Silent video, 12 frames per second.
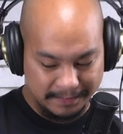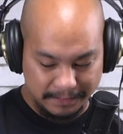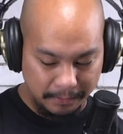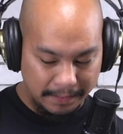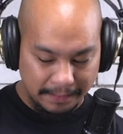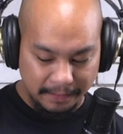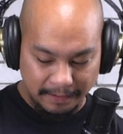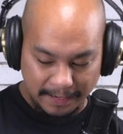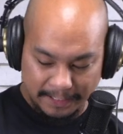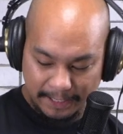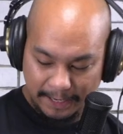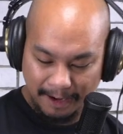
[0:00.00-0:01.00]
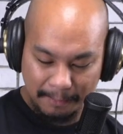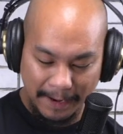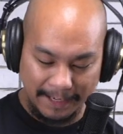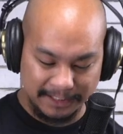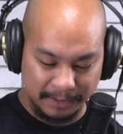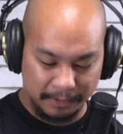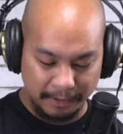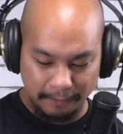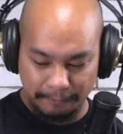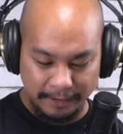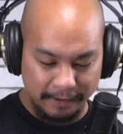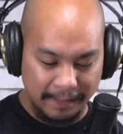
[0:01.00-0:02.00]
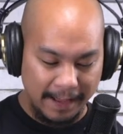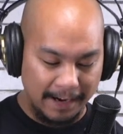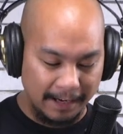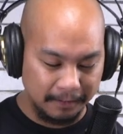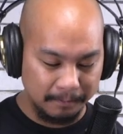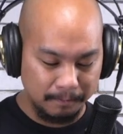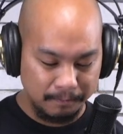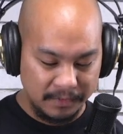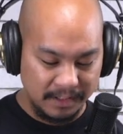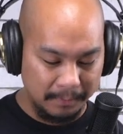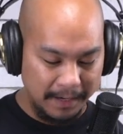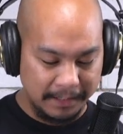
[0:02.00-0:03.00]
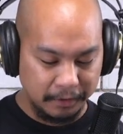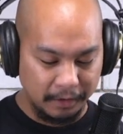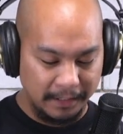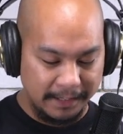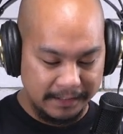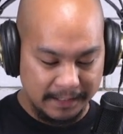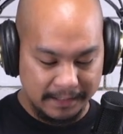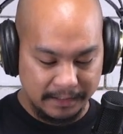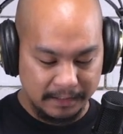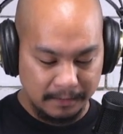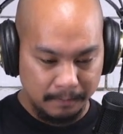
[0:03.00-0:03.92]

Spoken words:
so we got the Nike Air patches. We're going to figure that out. Some extra laces,